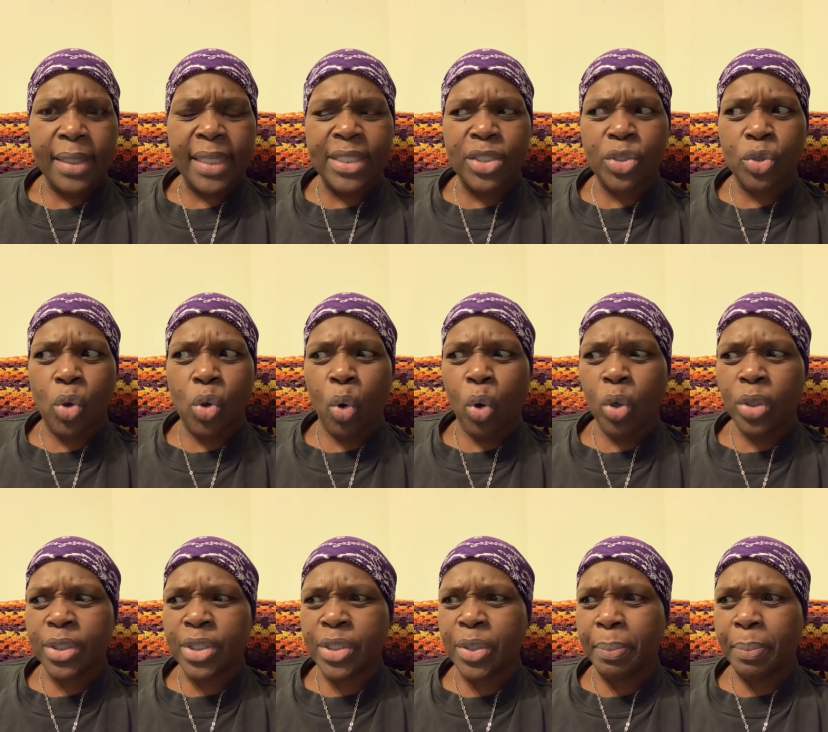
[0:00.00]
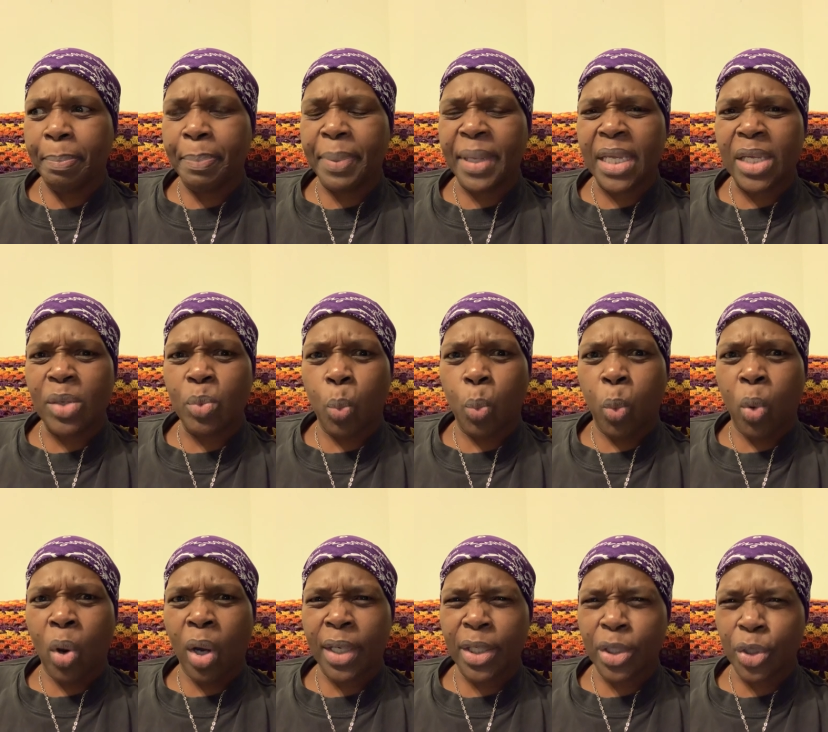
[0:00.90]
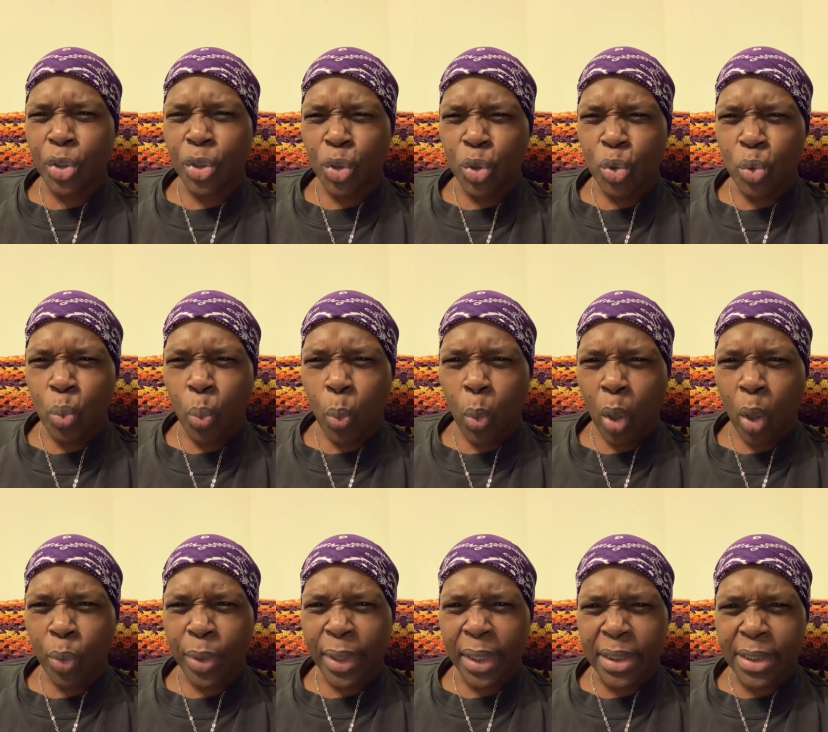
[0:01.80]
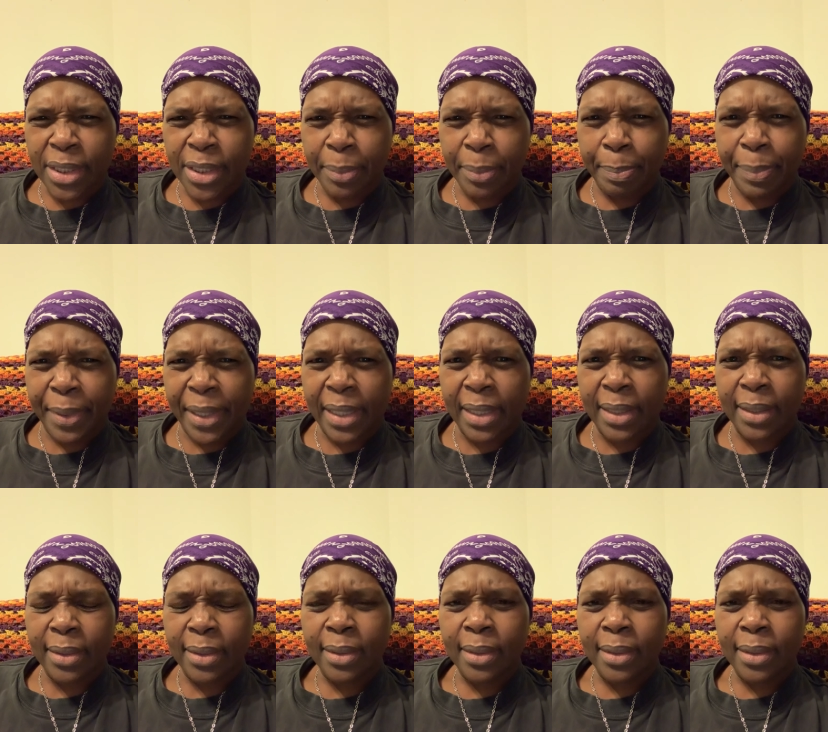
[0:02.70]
It's going to be what you want it to be.